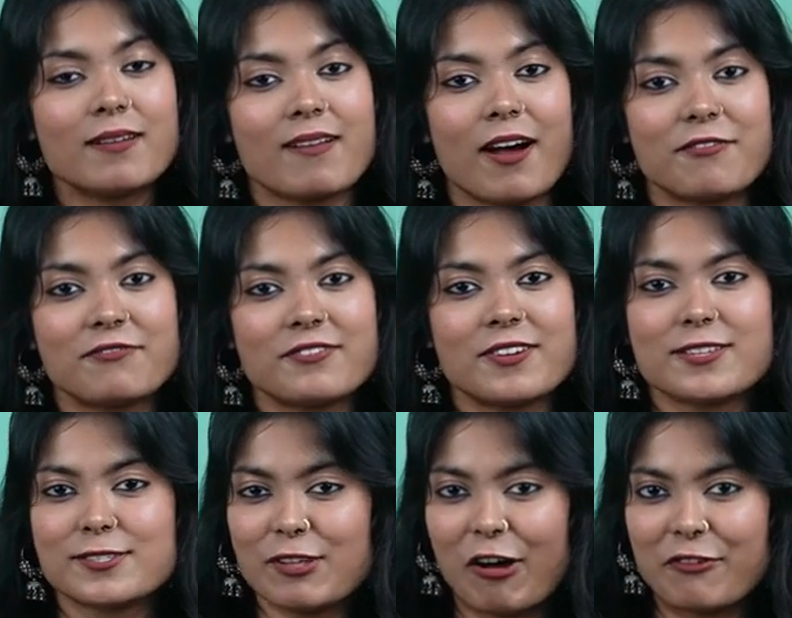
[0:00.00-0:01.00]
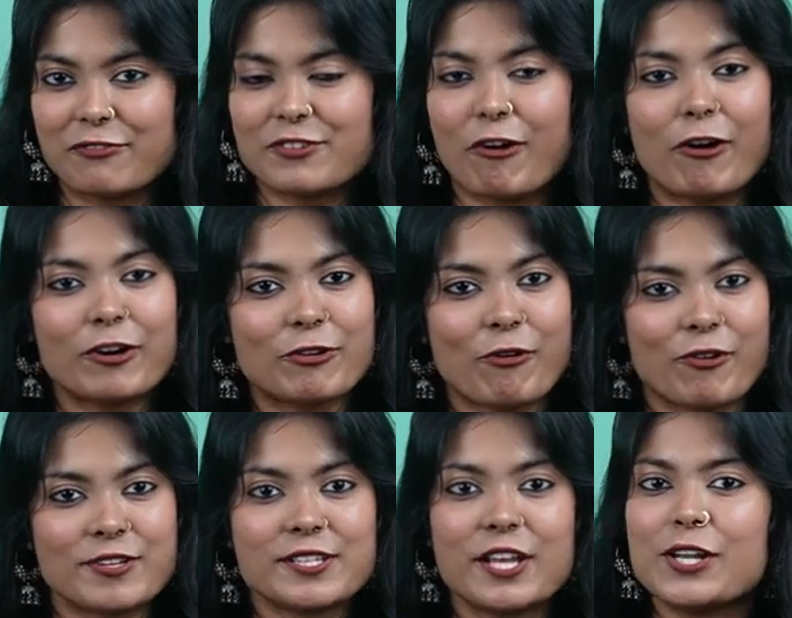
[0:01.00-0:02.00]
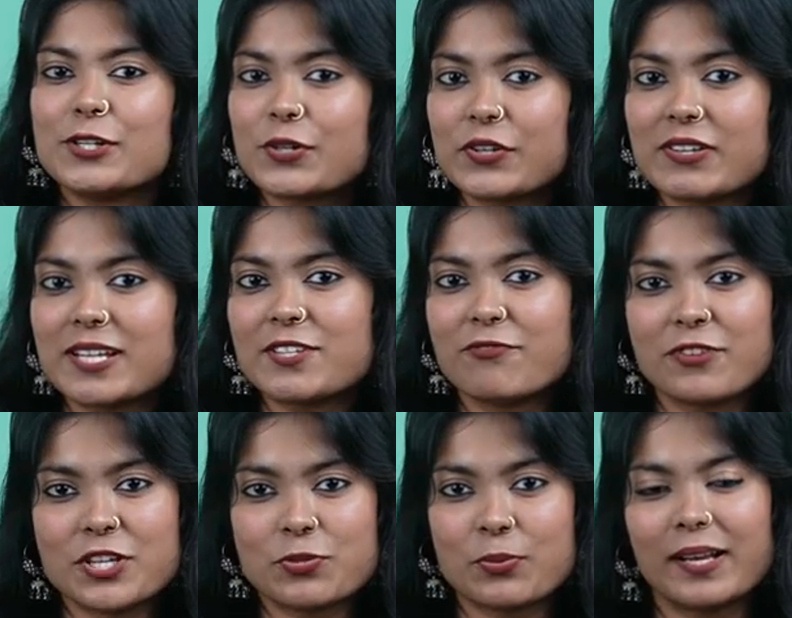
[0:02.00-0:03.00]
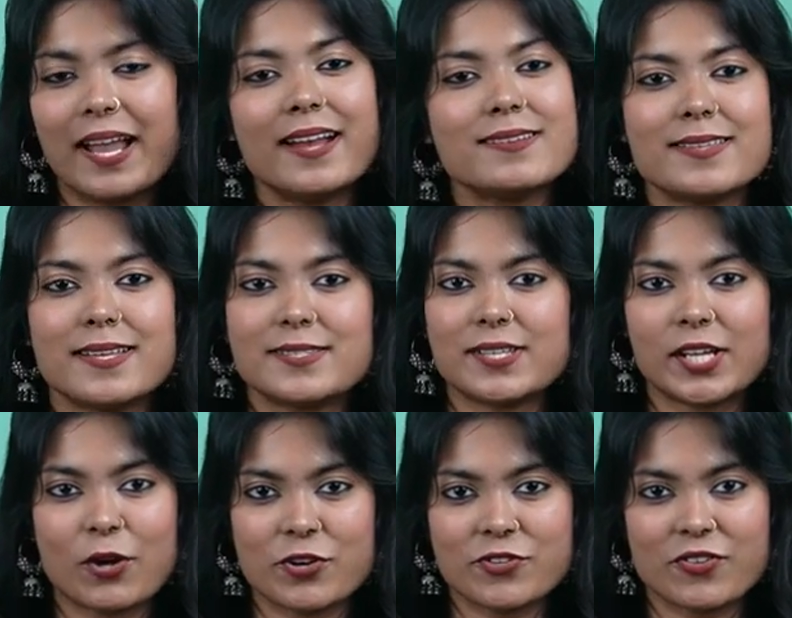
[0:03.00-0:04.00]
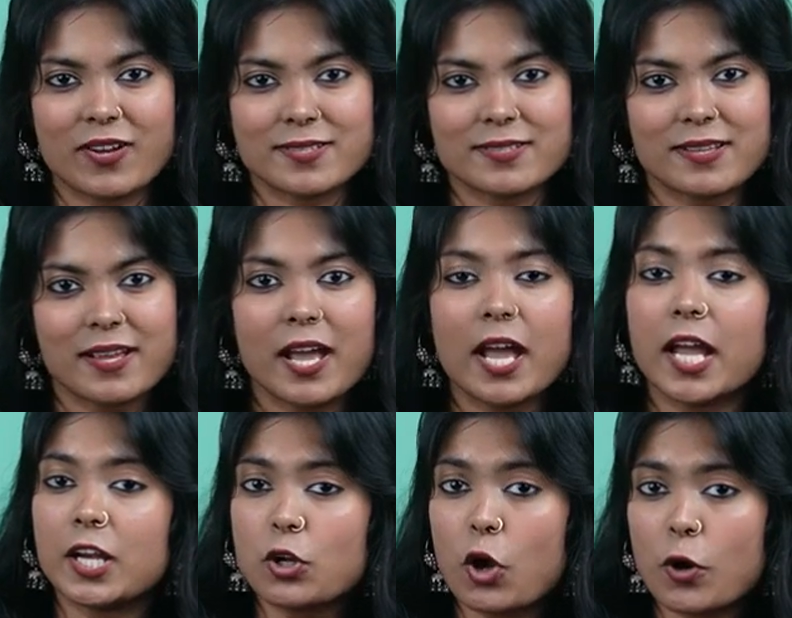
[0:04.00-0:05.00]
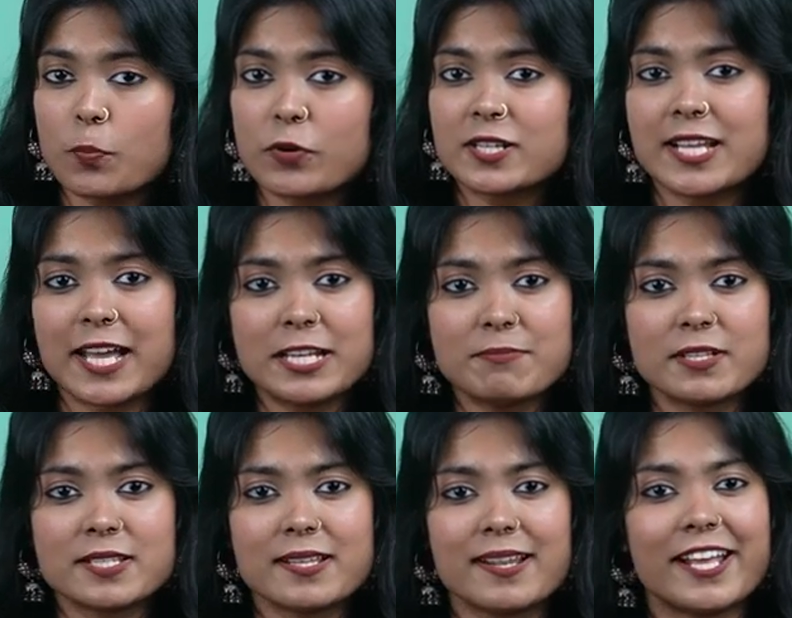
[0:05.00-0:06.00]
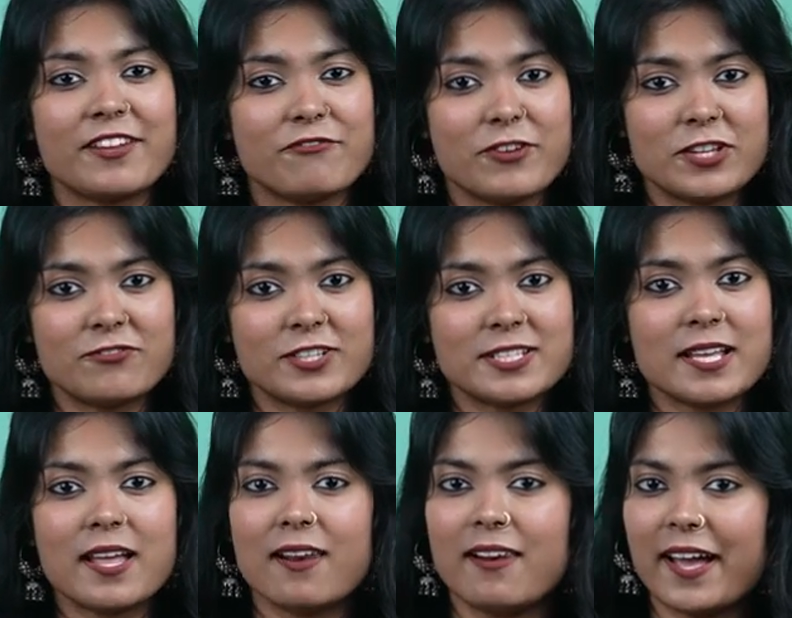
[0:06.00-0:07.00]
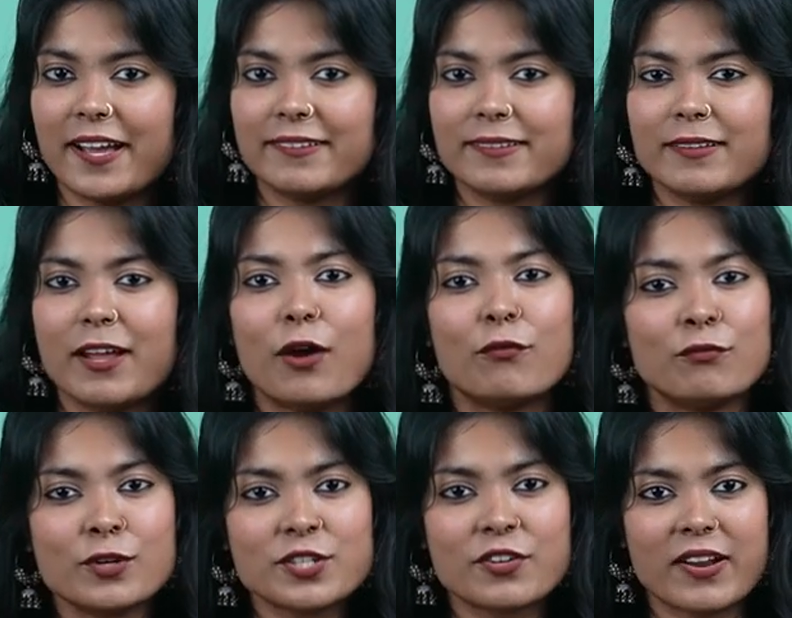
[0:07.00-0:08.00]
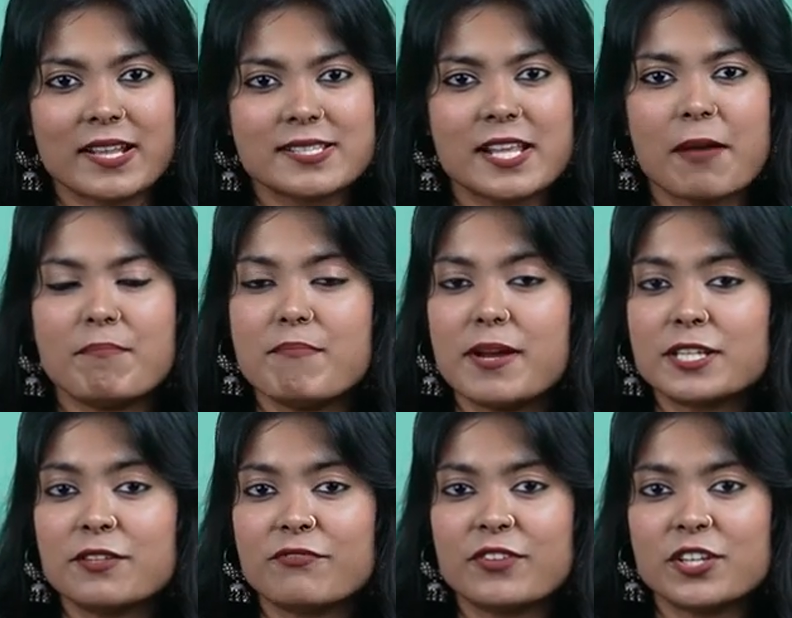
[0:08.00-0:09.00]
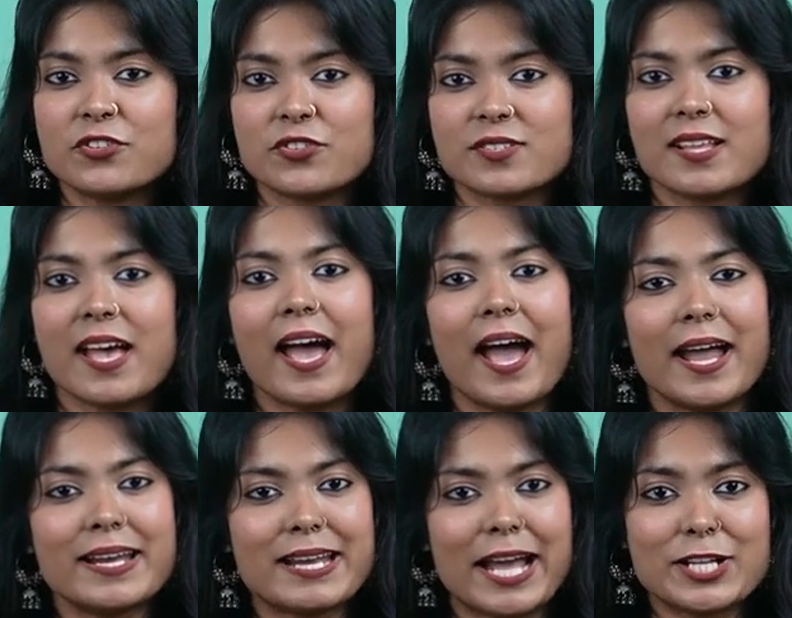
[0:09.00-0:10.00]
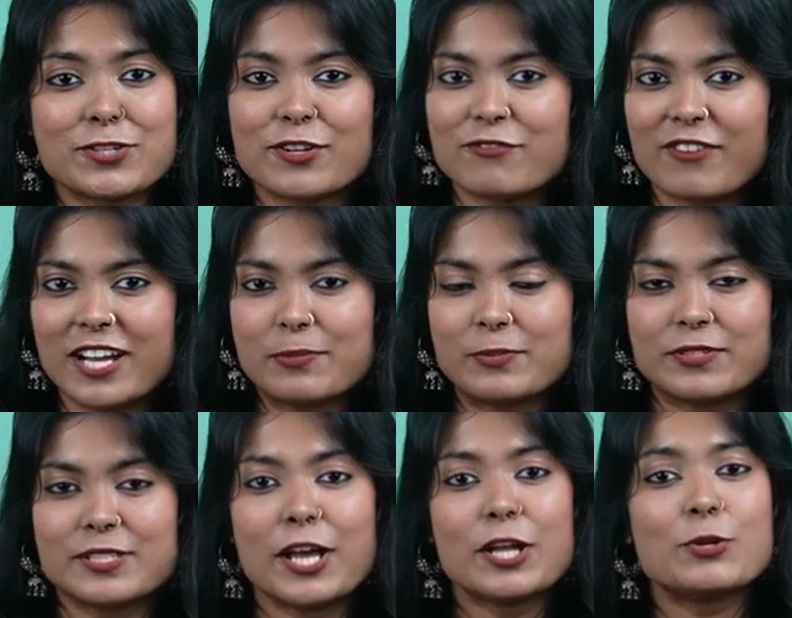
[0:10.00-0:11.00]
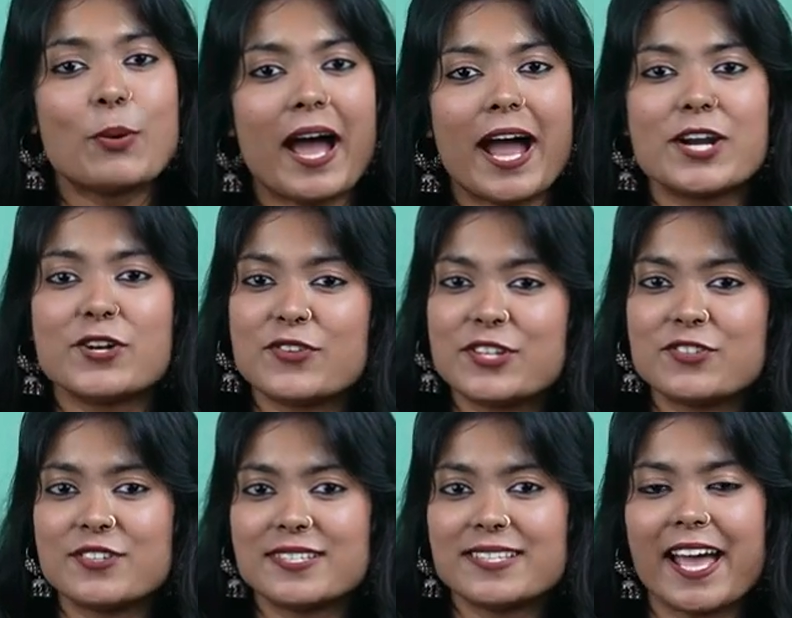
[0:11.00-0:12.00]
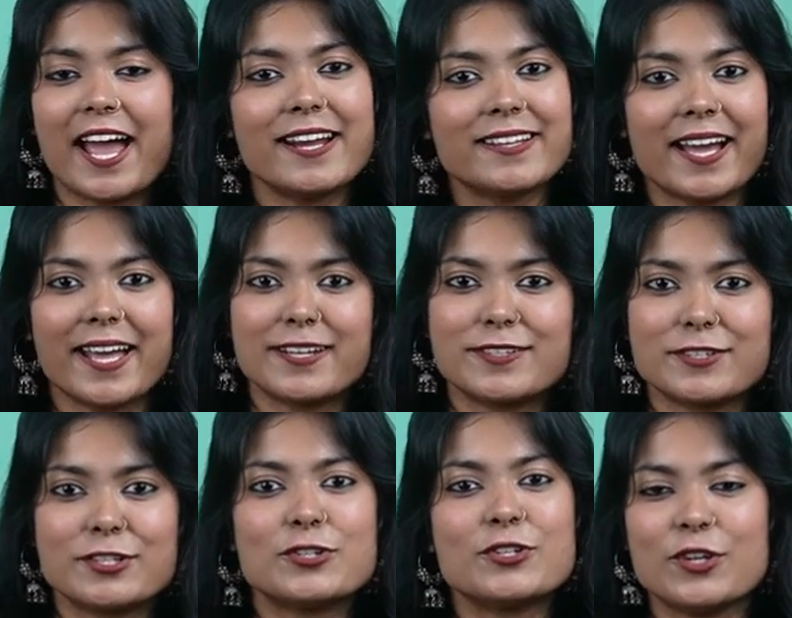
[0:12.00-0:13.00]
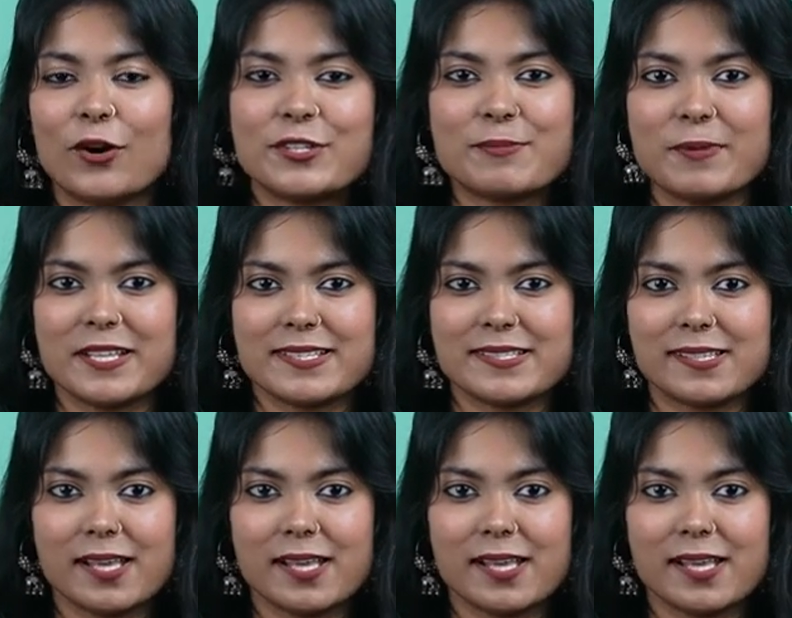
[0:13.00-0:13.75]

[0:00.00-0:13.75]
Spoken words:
rough, soft, or coarse to create visual and sensory contrast. Incorporate elements like velvet, linen, wood grains, metal finishes, and natural fibers to add richness and character to your space.